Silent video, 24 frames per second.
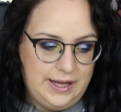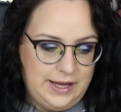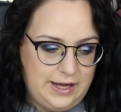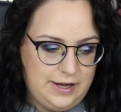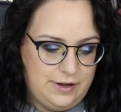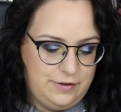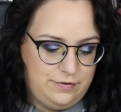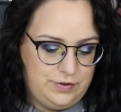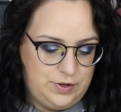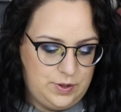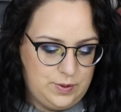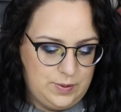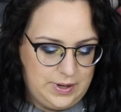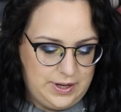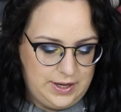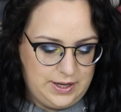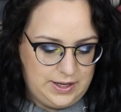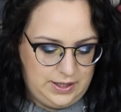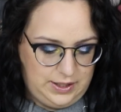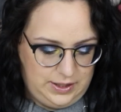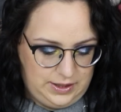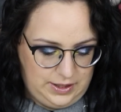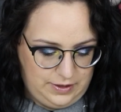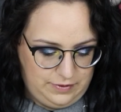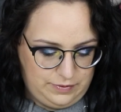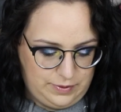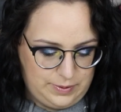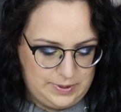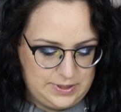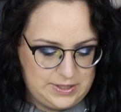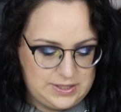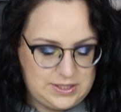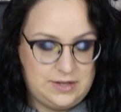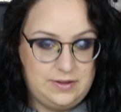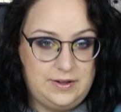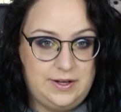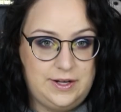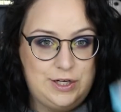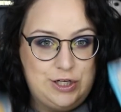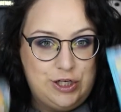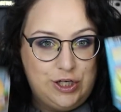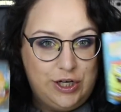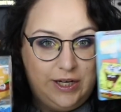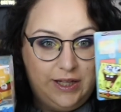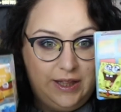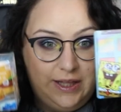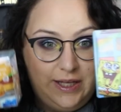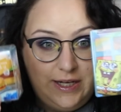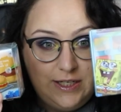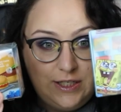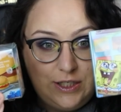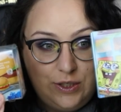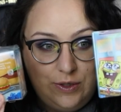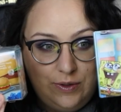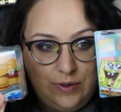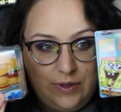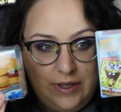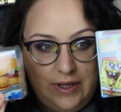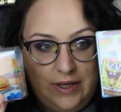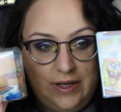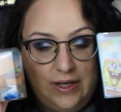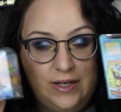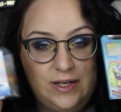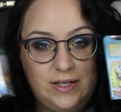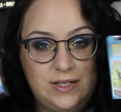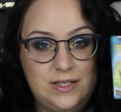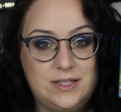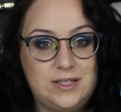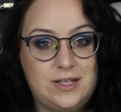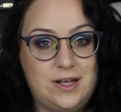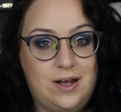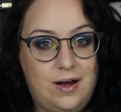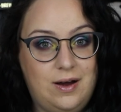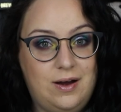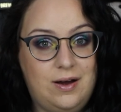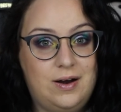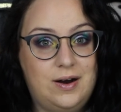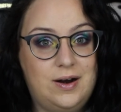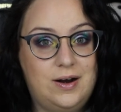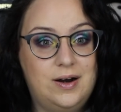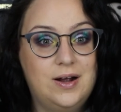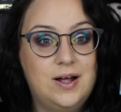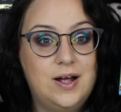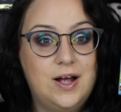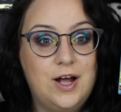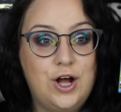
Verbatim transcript: If you want anything from this collection, these two things are